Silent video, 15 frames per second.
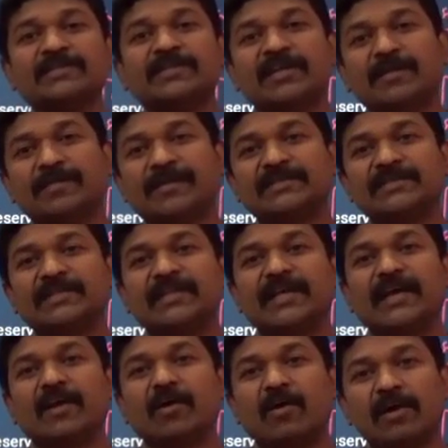that are present there
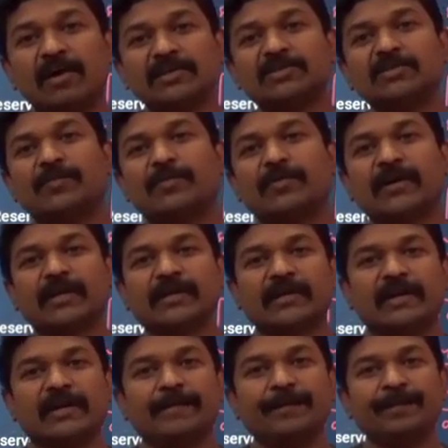are also protected.